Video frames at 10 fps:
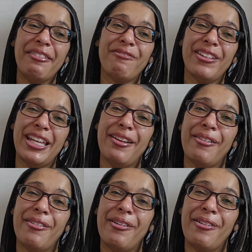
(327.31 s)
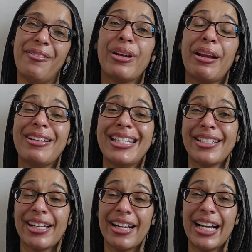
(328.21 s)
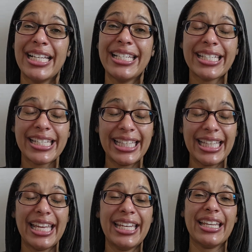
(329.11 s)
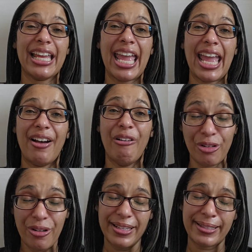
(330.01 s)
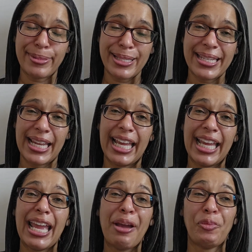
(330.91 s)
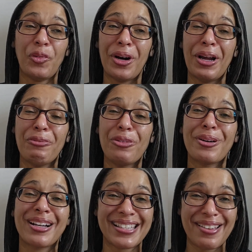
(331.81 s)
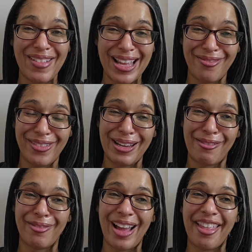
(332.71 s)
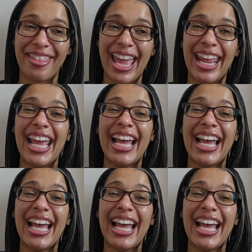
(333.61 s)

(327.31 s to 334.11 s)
video of when I went to Shanghai Disneyland on Christmas Day and what I wore, because I made a video about that.